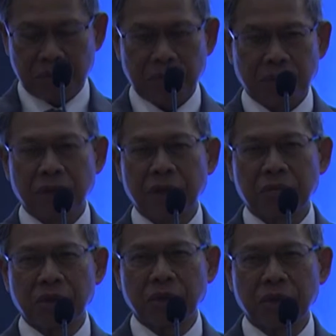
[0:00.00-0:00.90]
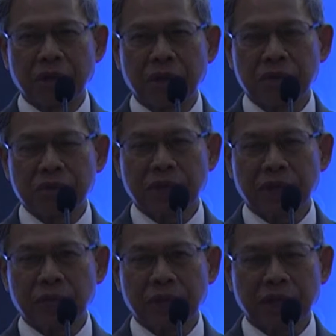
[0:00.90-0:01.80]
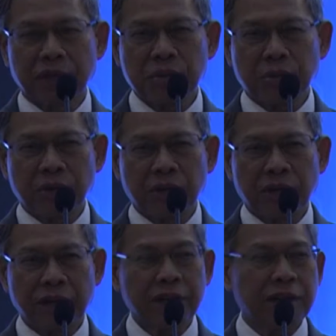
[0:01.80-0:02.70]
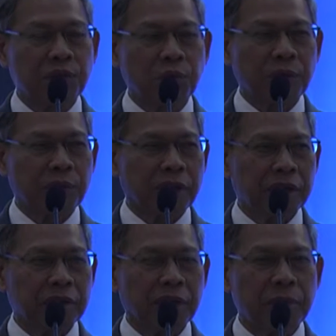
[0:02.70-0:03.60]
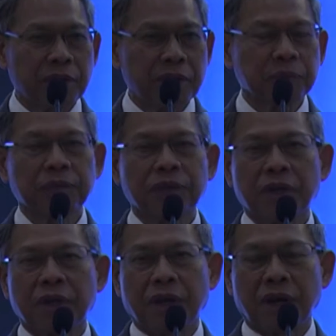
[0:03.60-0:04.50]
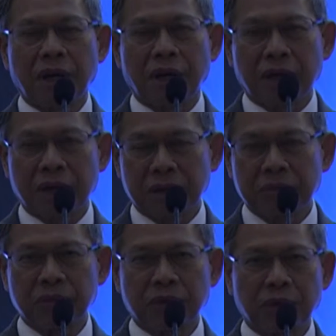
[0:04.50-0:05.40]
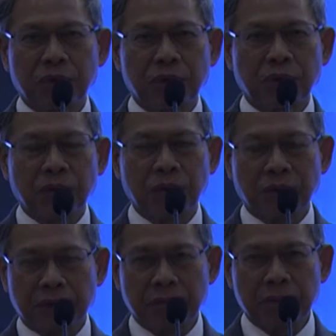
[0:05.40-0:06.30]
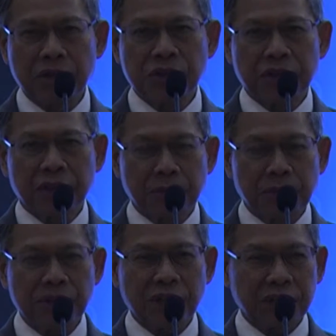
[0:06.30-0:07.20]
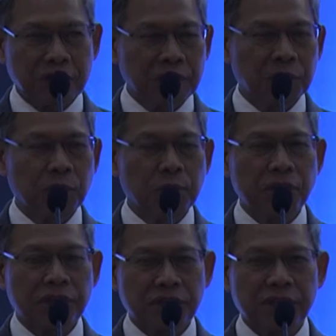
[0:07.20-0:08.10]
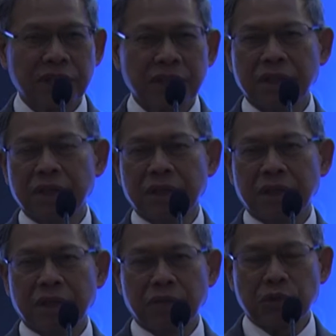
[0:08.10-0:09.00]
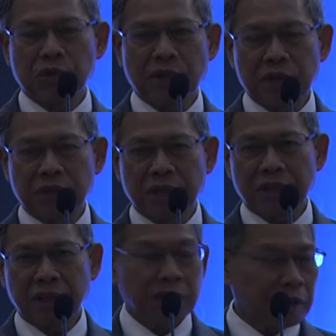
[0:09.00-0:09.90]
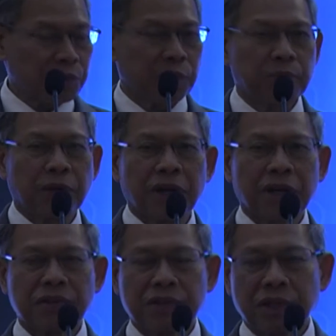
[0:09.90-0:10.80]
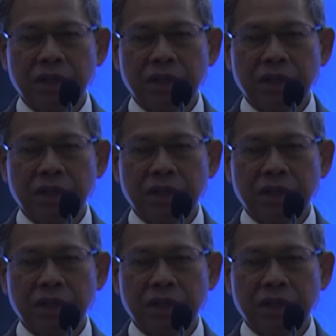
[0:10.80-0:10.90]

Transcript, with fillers: to, um, uh, so that we can explore areas where we can collaborate. Um, uh, we know that Malaysian companies are keen to do business here, infrastructure, industrial parks,